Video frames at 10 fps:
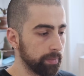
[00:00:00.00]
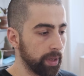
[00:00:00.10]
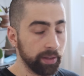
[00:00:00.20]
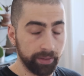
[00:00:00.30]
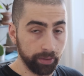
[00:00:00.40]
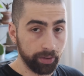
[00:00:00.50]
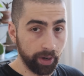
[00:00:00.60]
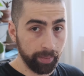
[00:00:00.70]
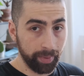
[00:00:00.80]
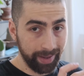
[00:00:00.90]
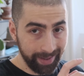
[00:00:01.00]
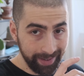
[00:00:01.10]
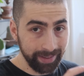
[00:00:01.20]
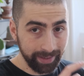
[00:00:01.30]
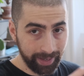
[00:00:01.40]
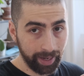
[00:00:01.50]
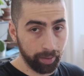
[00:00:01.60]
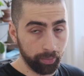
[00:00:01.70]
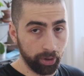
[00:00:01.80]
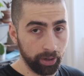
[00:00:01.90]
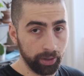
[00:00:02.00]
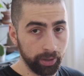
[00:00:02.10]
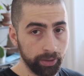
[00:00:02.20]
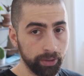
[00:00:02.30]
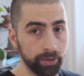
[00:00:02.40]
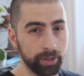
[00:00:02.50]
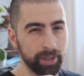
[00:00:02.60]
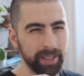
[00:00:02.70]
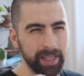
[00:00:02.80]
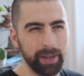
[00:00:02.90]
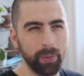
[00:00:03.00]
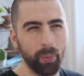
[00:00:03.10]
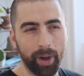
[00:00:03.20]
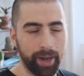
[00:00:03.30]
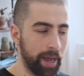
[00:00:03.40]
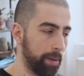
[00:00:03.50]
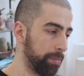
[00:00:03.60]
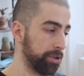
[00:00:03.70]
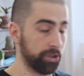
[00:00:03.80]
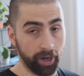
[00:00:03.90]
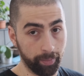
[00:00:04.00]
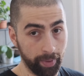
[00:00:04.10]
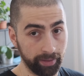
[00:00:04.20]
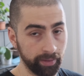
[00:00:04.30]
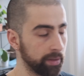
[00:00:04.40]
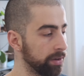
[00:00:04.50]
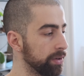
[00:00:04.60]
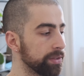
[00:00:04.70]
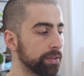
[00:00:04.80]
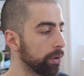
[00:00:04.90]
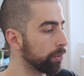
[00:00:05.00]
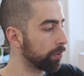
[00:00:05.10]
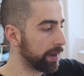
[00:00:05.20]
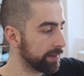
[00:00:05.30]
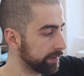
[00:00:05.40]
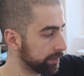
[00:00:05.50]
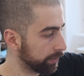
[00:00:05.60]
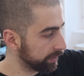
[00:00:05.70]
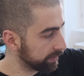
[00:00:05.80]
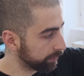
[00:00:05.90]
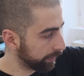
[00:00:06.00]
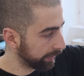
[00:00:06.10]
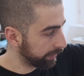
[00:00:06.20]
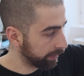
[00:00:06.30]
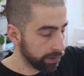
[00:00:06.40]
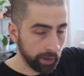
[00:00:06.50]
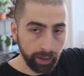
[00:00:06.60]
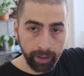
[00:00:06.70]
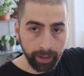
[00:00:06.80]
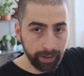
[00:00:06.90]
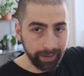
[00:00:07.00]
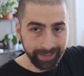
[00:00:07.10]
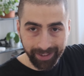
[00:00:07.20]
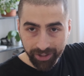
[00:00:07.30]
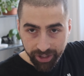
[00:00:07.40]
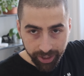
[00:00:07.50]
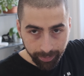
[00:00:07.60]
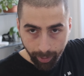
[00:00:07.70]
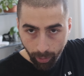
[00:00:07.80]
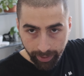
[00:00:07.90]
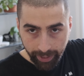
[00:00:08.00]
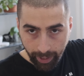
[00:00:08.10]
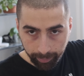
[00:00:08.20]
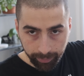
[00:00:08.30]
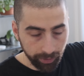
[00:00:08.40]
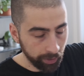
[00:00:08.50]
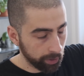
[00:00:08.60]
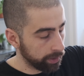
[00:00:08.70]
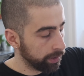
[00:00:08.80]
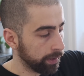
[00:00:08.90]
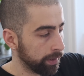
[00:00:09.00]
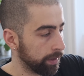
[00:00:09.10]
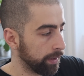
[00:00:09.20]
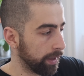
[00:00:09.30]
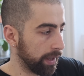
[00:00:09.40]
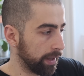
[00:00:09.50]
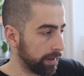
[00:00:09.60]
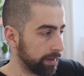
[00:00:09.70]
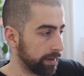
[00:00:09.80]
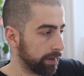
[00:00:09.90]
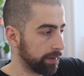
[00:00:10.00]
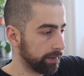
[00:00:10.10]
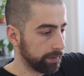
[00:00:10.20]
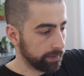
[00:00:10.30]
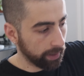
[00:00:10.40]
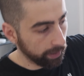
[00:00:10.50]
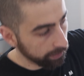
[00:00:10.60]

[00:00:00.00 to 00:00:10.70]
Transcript: histogram in the camera to see what aperture I'm at. There is no writings on this ring. It is a cheapo adapter, and that